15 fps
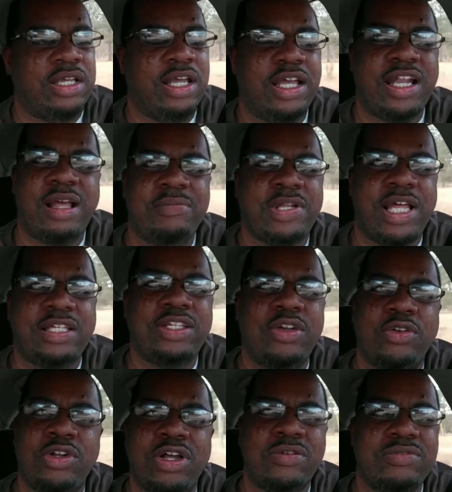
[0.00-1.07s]
And I'm like,
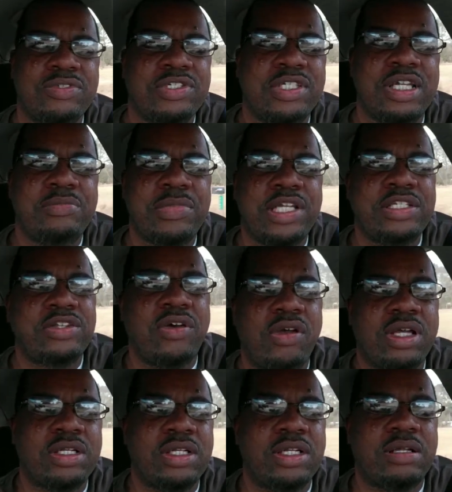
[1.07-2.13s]
you don't see me
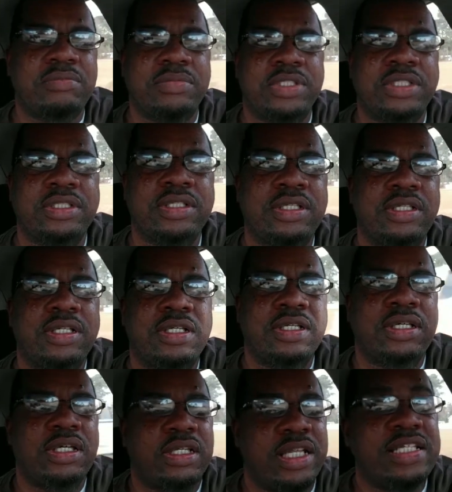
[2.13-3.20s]
talking to them.